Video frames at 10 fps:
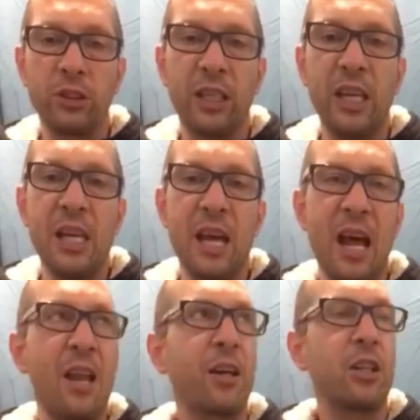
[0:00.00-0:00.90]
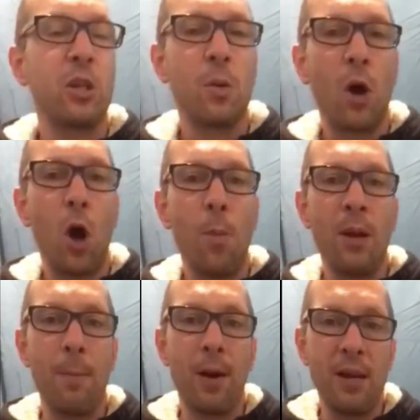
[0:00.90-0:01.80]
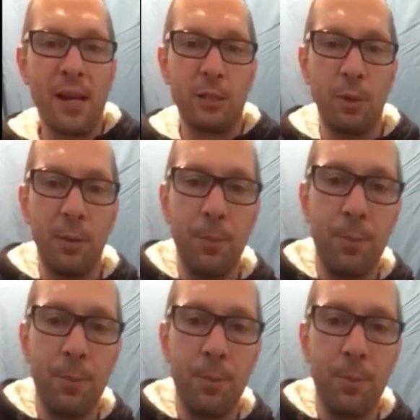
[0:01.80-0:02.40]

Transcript: it here and I'm going to open up my next bit.